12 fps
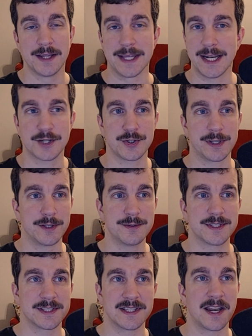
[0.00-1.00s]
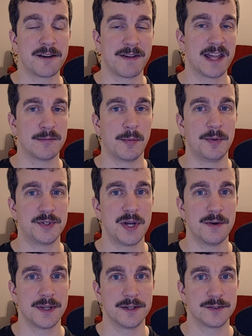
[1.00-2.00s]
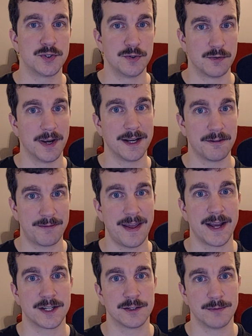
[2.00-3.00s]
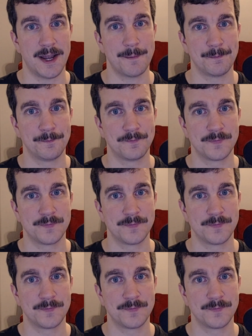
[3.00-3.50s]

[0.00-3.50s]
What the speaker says: that actually uses an Unfathomable token to great effect, right?